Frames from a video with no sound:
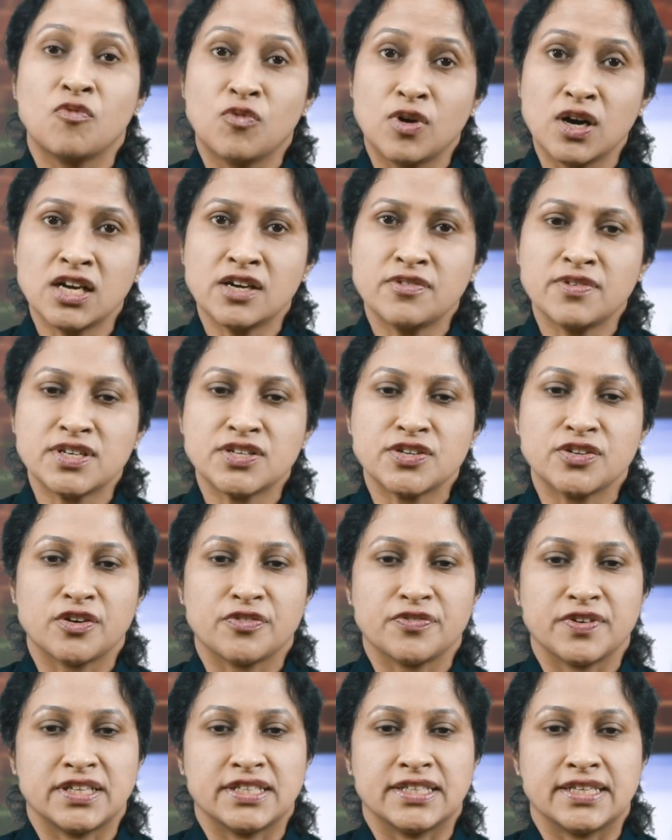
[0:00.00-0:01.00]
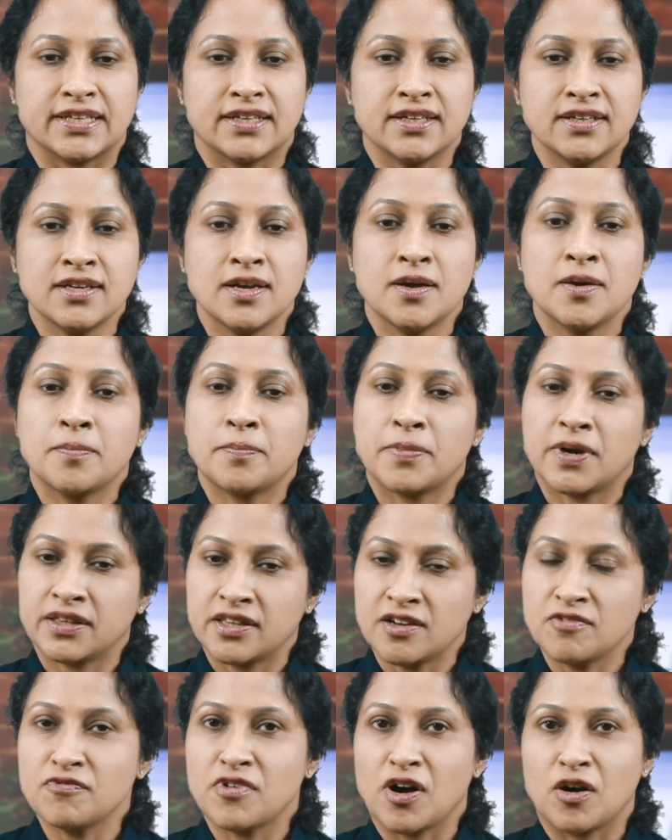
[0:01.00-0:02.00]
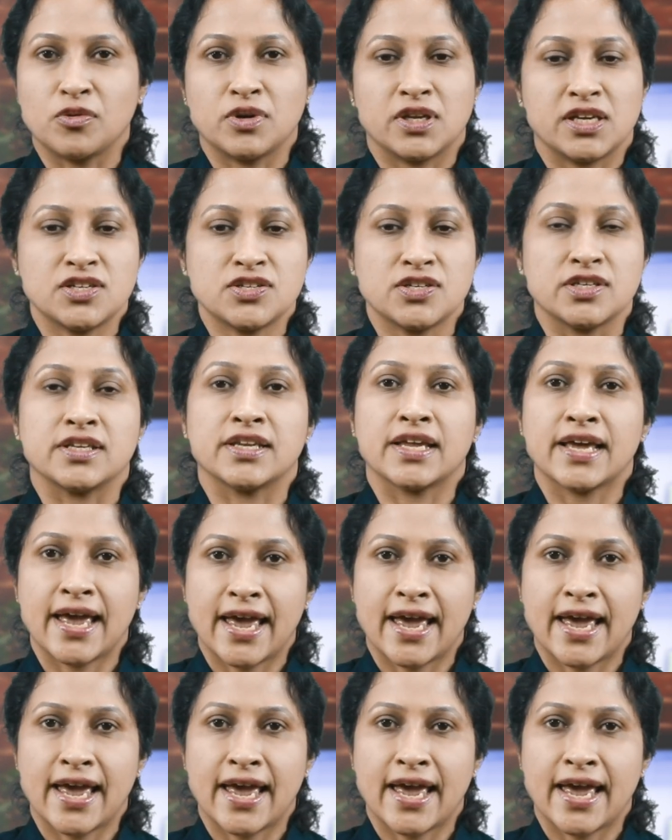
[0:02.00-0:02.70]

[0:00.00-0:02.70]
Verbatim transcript: World Vision of India, Pratham Foundation,